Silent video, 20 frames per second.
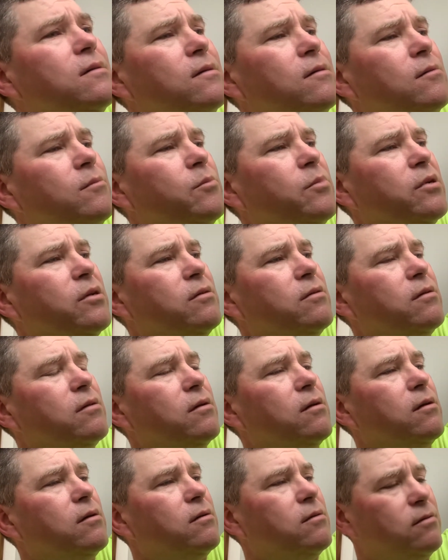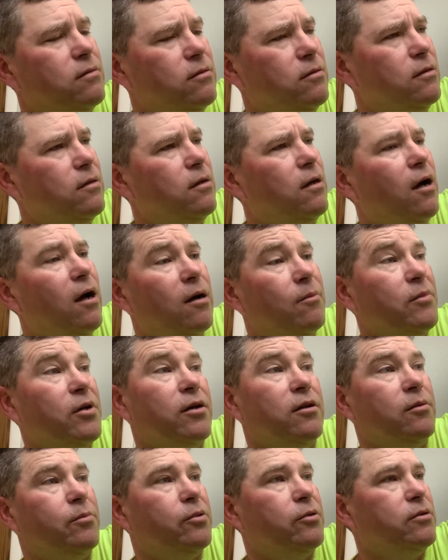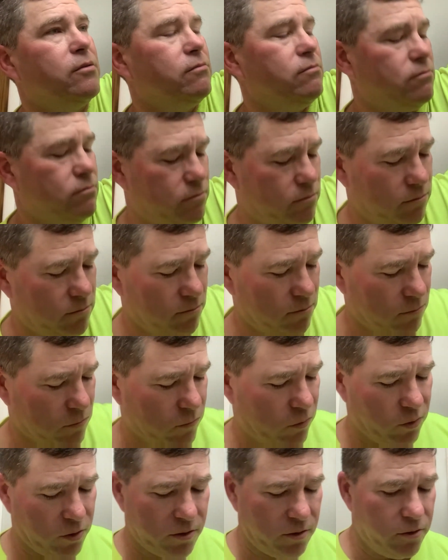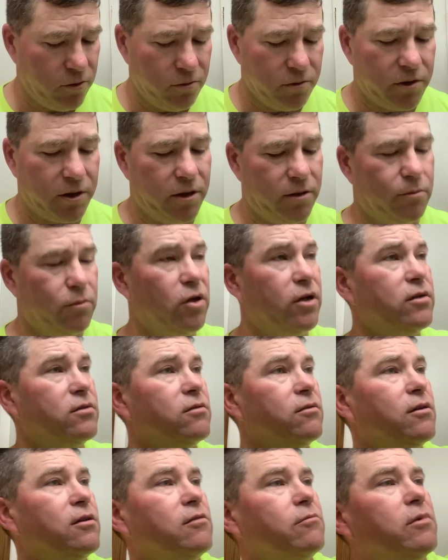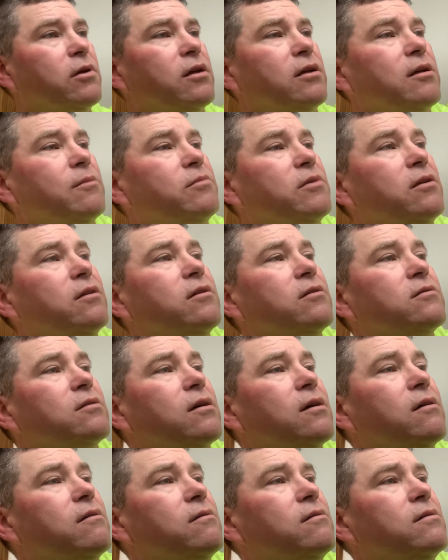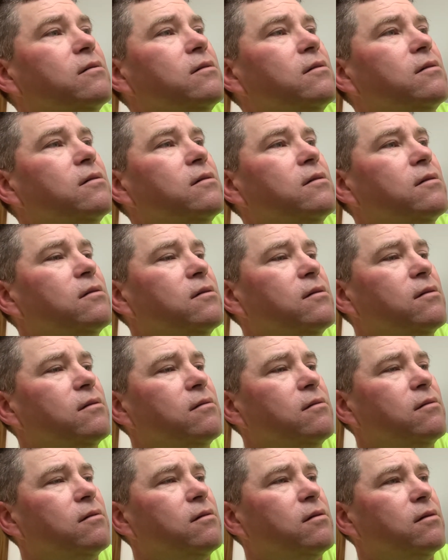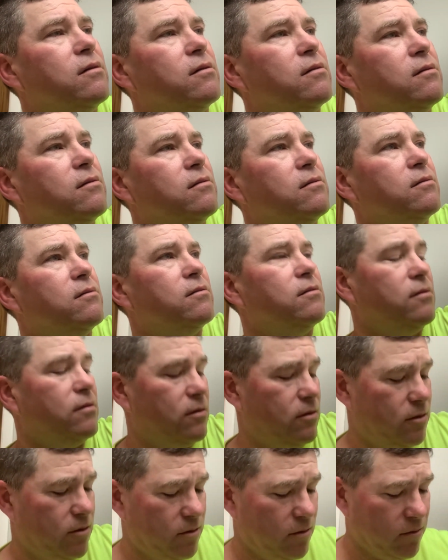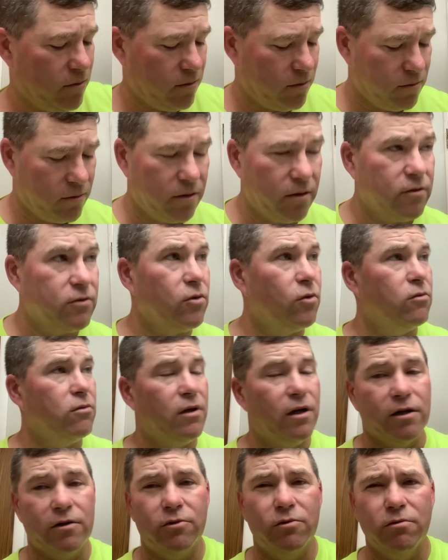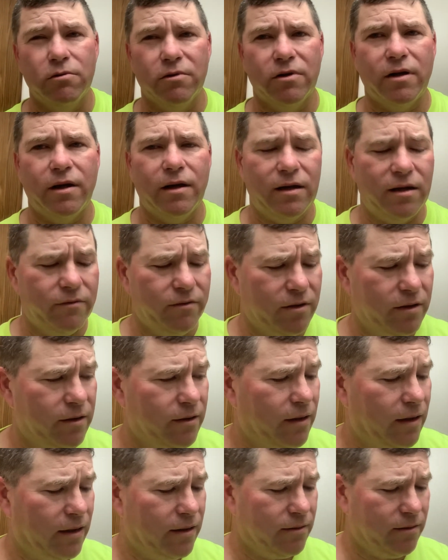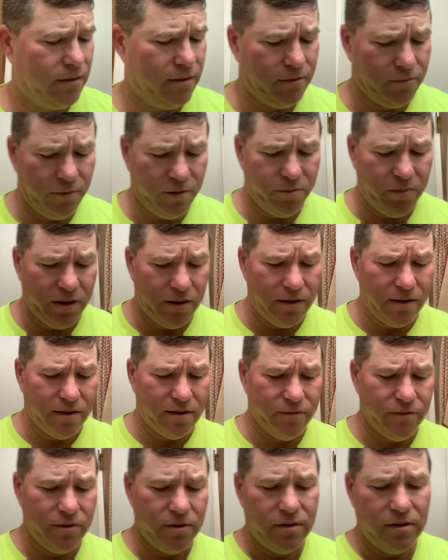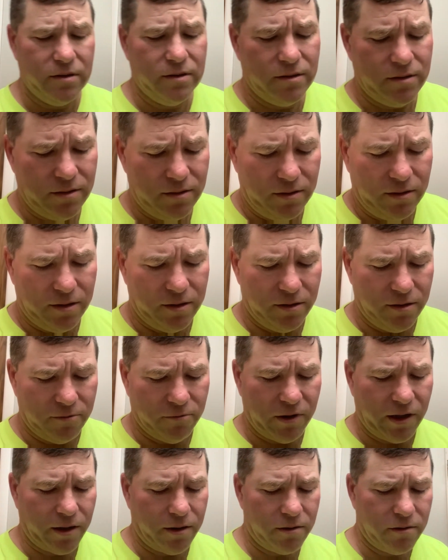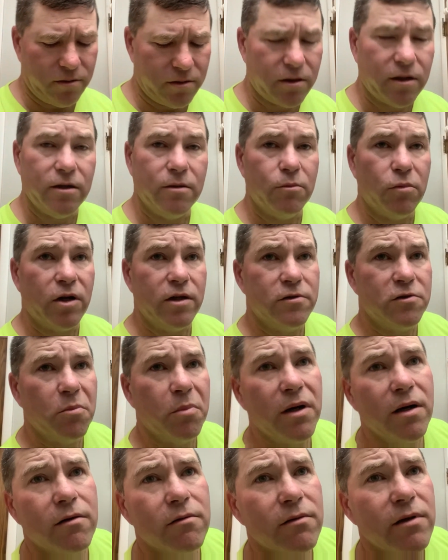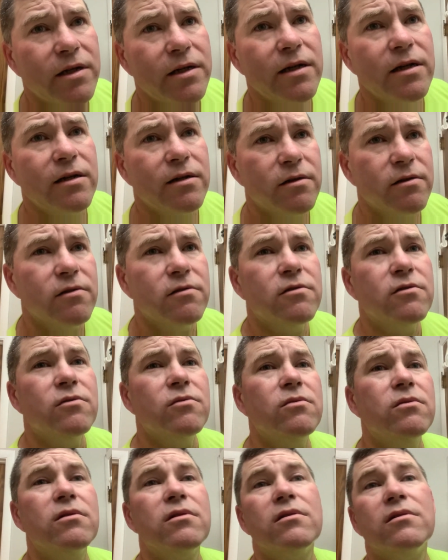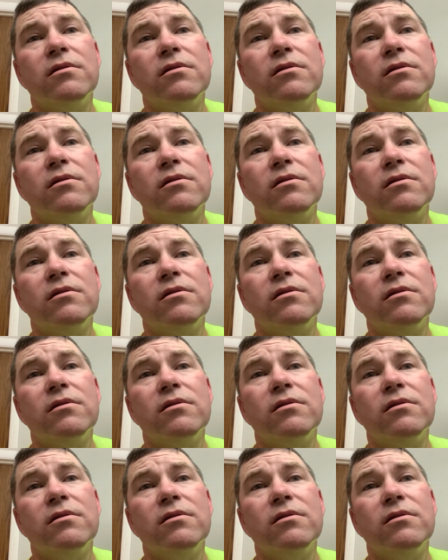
But I'm gonna put, of course, a new skin bracer in it when I empty this out. And so that's a whole lot cooler to have it in that than it would be to have in the regular skin bracer bottle like you get at the store.